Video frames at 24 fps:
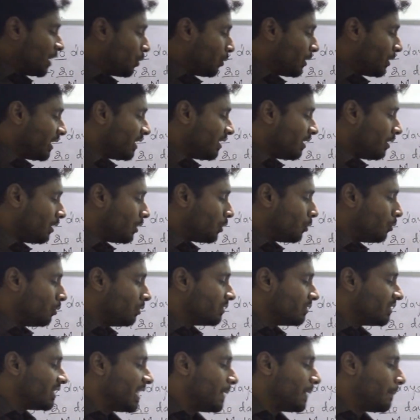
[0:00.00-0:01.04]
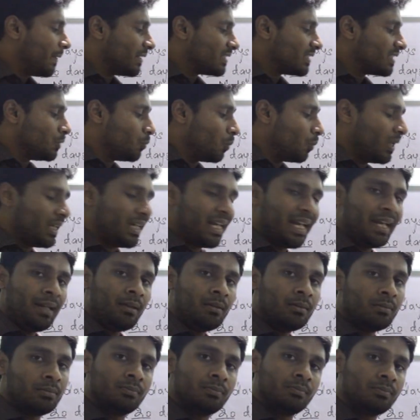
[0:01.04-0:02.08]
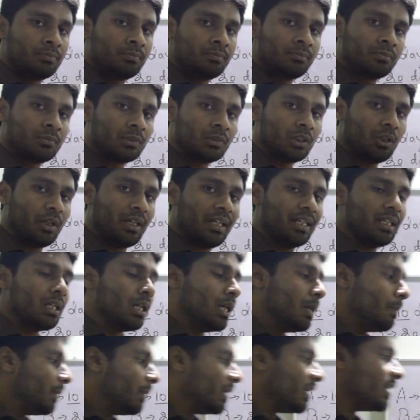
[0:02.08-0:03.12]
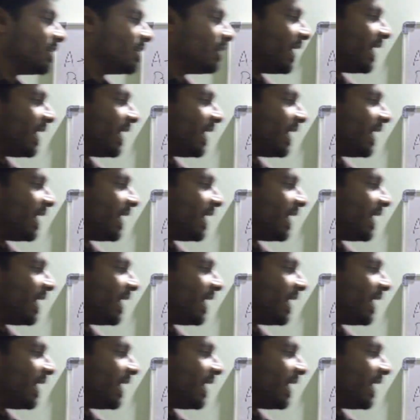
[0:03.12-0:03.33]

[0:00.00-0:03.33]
together do 3 parts in 1 day. Got it? But here